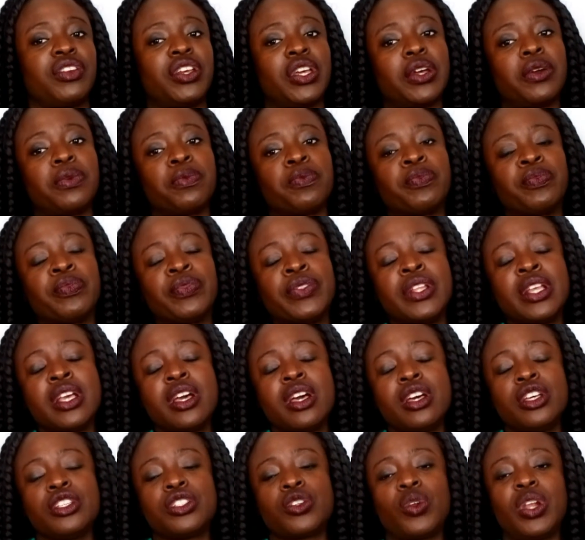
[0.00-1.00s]
you.
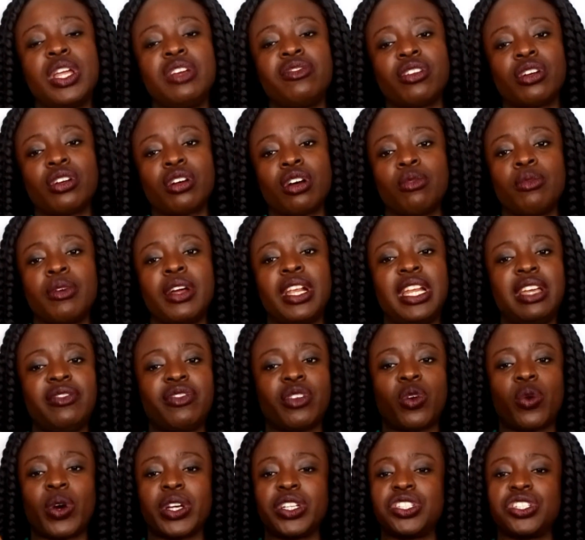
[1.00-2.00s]
So leave a comment,
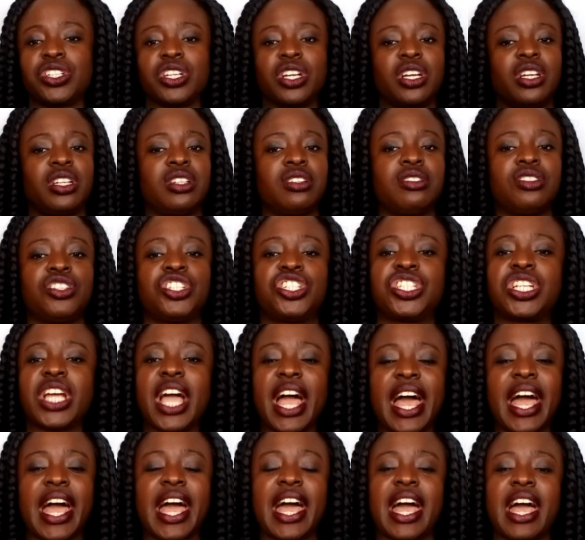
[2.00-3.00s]
leave a question,
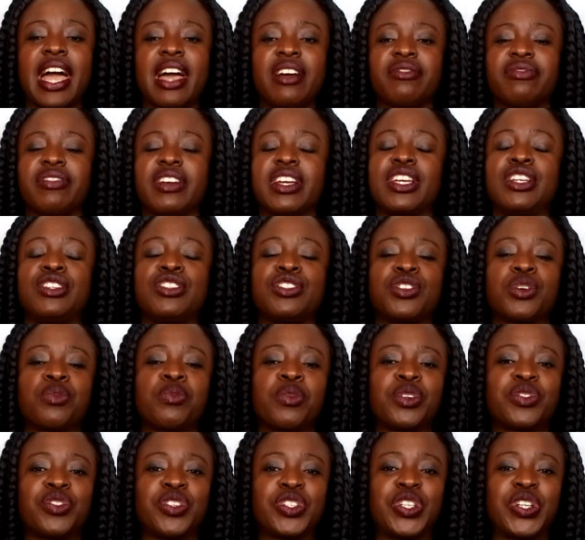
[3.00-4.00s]
share, and thank you so
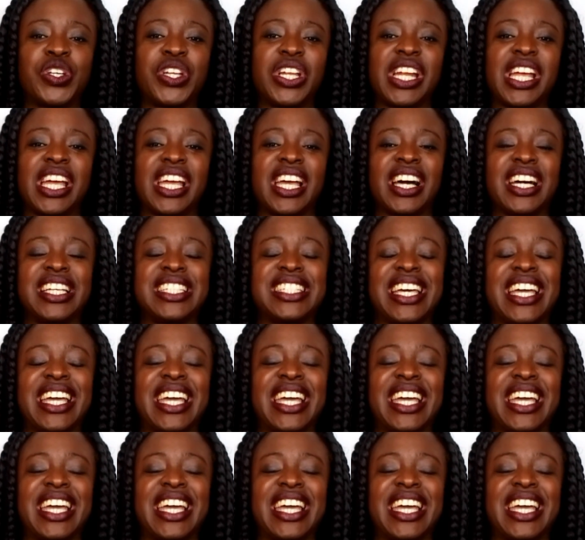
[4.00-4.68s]
much for tuning in, guys.